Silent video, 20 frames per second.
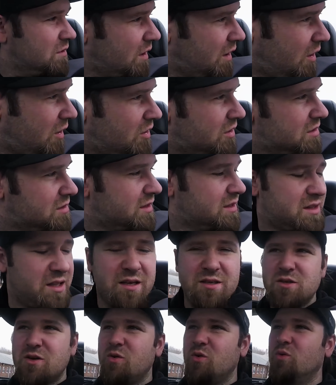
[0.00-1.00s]
Oh, that
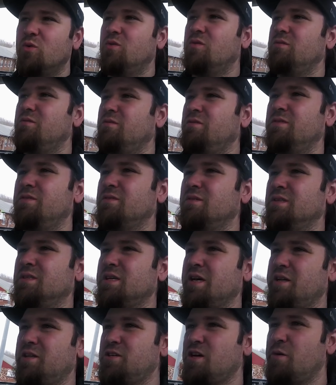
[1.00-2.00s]
thing's cool. It's
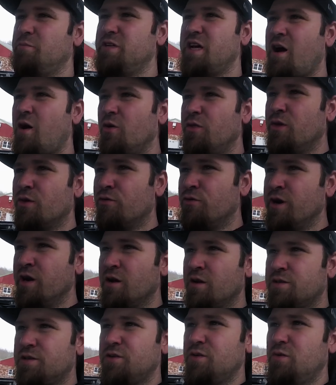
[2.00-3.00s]
like tubbed out in the
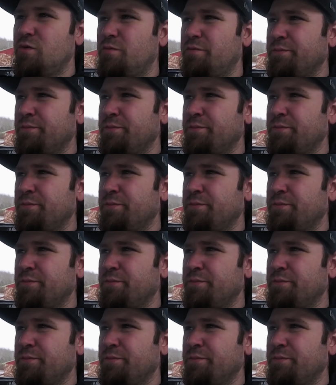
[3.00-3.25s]
rear too.